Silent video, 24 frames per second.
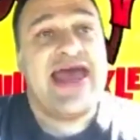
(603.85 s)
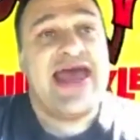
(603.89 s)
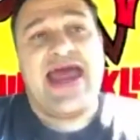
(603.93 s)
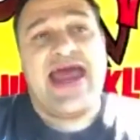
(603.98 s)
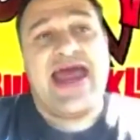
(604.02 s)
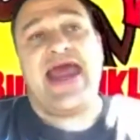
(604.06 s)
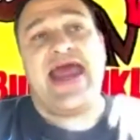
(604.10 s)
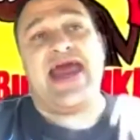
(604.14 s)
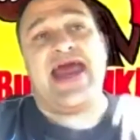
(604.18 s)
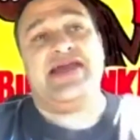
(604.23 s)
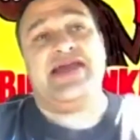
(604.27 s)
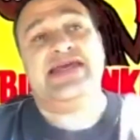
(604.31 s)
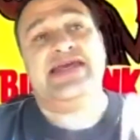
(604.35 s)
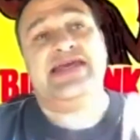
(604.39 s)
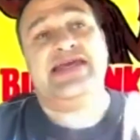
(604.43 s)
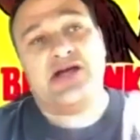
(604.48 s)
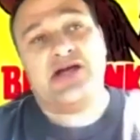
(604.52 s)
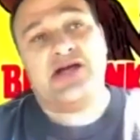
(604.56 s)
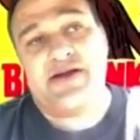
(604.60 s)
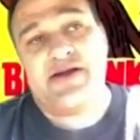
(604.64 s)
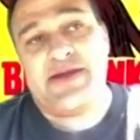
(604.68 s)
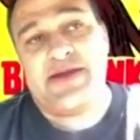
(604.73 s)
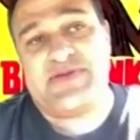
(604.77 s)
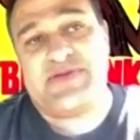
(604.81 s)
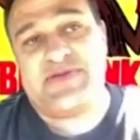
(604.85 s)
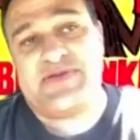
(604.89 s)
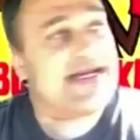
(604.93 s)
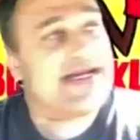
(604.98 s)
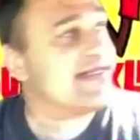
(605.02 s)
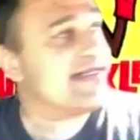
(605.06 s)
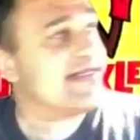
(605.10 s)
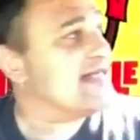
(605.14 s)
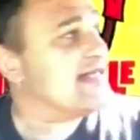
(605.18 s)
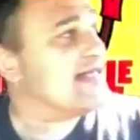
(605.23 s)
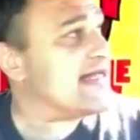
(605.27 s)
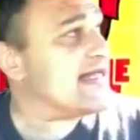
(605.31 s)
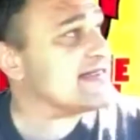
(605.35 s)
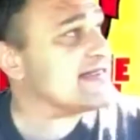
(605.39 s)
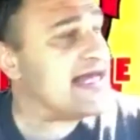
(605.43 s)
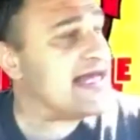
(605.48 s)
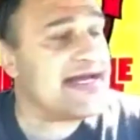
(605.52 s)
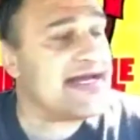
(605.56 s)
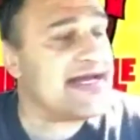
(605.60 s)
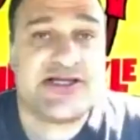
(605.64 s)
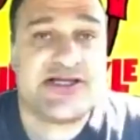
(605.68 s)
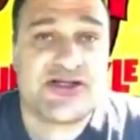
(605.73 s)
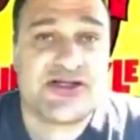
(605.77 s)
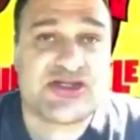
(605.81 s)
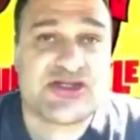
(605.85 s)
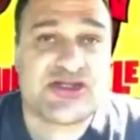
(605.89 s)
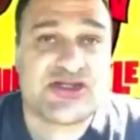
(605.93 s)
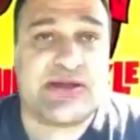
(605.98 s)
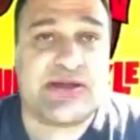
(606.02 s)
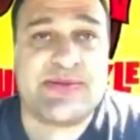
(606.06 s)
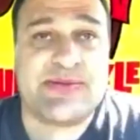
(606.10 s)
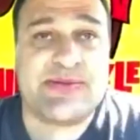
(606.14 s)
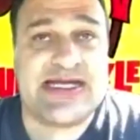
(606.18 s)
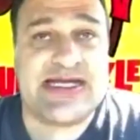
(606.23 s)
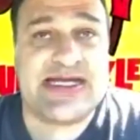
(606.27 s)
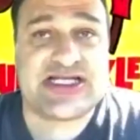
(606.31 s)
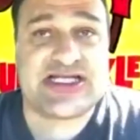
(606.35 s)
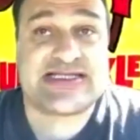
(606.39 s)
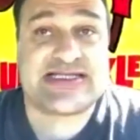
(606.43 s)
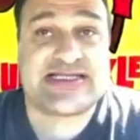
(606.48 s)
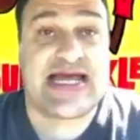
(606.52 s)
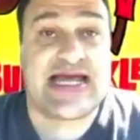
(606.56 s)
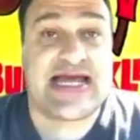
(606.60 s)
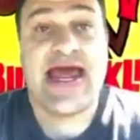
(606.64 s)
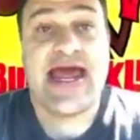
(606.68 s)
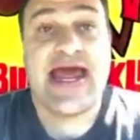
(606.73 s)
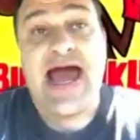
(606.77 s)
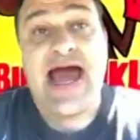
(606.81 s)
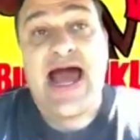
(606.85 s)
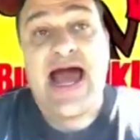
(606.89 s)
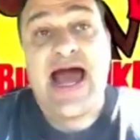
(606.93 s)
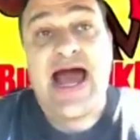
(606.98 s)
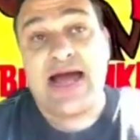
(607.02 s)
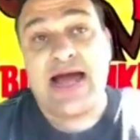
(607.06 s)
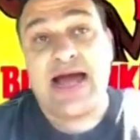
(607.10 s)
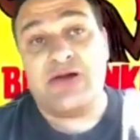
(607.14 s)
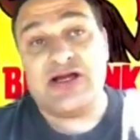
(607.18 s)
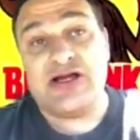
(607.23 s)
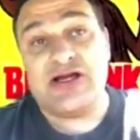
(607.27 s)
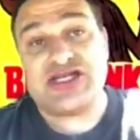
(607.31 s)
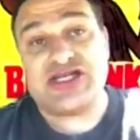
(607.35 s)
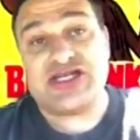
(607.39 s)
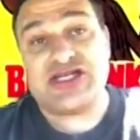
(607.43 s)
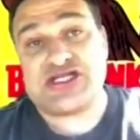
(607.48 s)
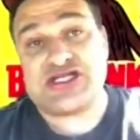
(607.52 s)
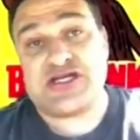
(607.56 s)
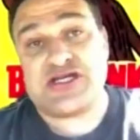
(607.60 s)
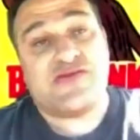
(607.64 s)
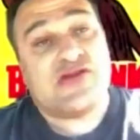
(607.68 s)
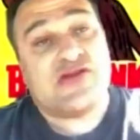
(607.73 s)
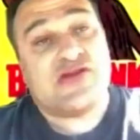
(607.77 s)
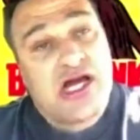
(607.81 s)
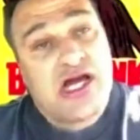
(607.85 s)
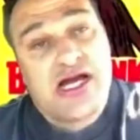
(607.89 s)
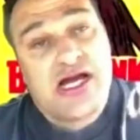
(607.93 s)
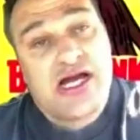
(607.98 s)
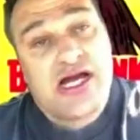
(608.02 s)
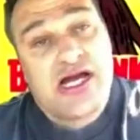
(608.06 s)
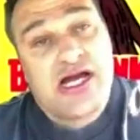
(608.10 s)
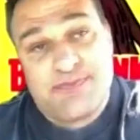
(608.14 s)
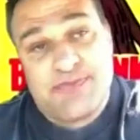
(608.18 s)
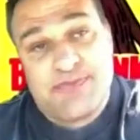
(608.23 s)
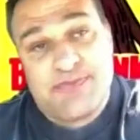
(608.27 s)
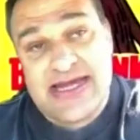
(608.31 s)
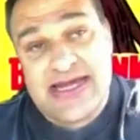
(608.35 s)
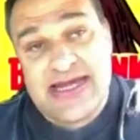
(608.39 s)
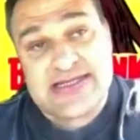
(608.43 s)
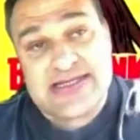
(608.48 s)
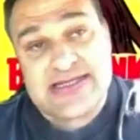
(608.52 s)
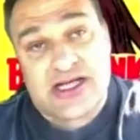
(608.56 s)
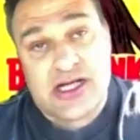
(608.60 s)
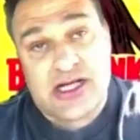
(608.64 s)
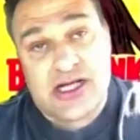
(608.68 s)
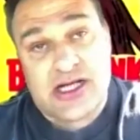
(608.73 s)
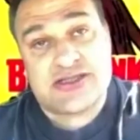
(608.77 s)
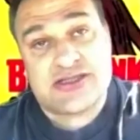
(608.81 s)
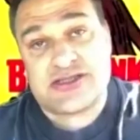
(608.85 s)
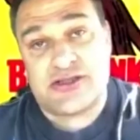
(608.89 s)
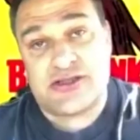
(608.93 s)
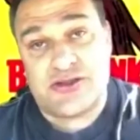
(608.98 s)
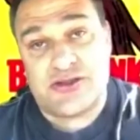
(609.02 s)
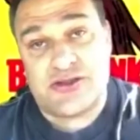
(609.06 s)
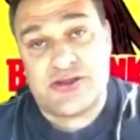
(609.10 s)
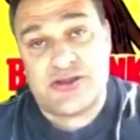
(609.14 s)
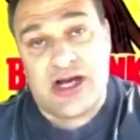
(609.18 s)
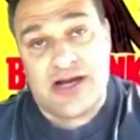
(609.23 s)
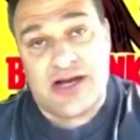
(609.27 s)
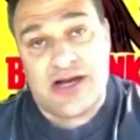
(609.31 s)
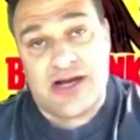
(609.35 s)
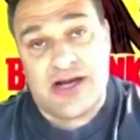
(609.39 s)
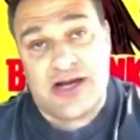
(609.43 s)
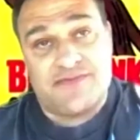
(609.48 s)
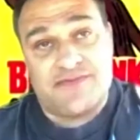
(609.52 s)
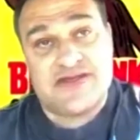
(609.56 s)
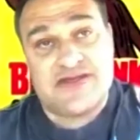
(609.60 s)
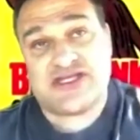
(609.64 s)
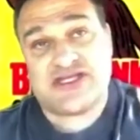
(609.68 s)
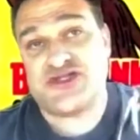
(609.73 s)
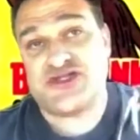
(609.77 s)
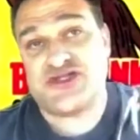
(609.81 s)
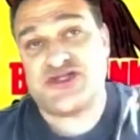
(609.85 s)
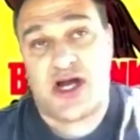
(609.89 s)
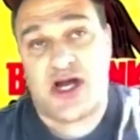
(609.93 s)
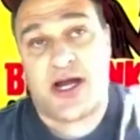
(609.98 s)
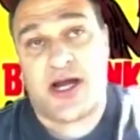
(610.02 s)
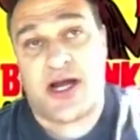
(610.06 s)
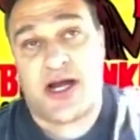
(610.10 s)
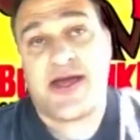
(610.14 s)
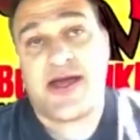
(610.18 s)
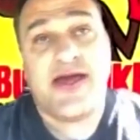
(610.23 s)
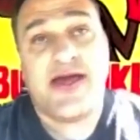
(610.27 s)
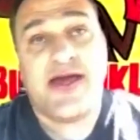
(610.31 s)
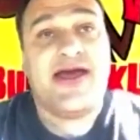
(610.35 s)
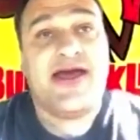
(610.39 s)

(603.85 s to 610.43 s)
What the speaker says: And he called up the execs at Adult Swim and he just said, I want JJ Villard to base a cartoon off of this drawing.